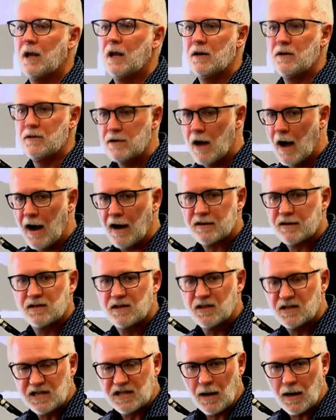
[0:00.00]
knocked
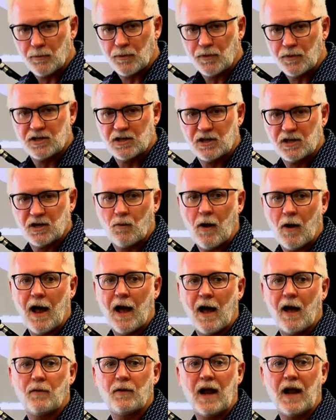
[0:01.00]
the temple to the ground,